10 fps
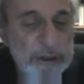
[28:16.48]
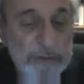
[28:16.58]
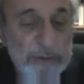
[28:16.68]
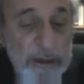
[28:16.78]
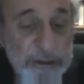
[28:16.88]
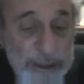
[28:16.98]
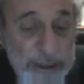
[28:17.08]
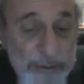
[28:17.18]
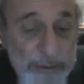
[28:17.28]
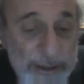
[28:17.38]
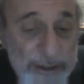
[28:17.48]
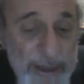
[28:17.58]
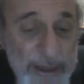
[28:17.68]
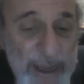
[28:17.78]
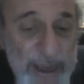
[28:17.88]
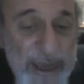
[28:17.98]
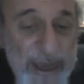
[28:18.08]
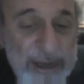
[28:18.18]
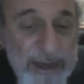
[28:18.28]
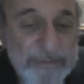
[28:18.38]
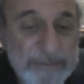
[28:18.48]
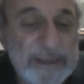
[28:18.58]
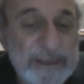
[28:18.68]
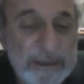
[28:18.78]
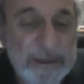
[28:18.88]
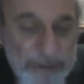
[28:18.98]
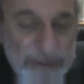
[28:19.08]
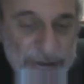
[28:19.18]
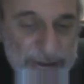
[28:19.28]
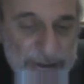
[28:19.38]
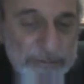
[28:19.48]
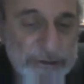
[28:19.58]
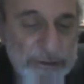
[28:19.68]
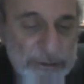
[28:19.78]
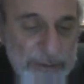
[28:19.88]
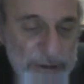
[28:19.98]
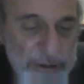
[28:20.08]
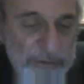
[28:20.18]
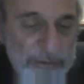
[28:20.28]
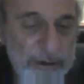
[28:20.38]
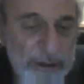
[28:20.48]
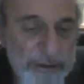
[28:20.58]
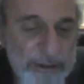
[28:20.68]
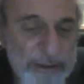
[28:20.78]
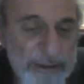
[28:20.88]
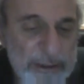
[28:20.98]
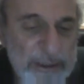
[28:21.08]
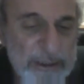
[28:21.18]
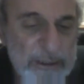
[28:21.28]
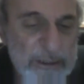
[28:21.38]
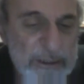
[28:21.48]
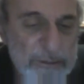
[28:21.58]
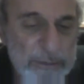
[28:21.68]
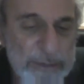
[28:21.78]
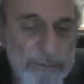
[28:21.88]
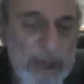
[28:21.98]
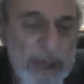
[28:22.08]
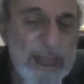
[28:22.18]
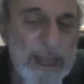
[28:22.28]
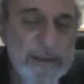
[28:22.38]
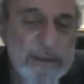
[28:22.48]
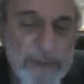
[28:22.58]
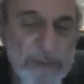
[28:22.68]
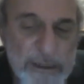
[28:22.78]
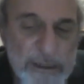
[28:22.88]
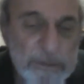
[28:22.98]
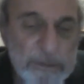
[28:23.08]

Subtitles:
of Arc's another one. Yes. He writes a couple of songs about Joan of Arc. These are people he admires,